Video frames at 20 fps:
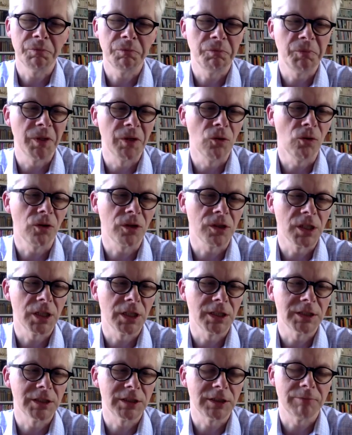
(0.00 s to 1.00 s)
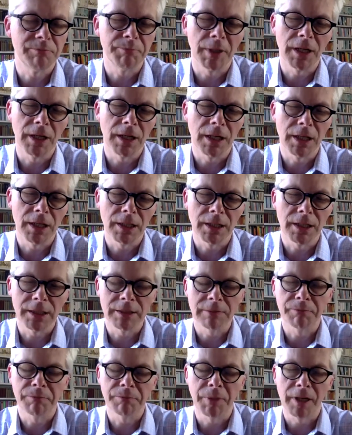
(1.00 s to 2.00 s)
been organised by,
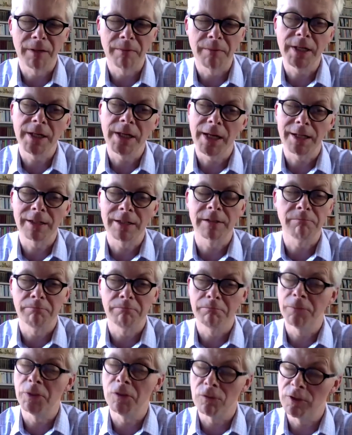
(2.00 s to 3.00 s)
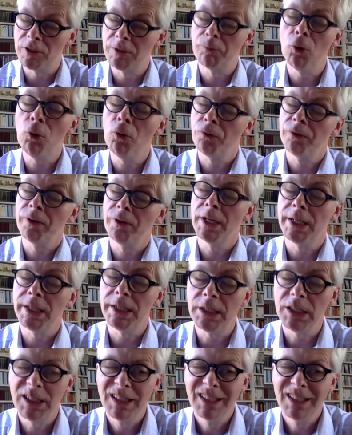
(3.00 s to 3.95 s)
by me and, more importantly,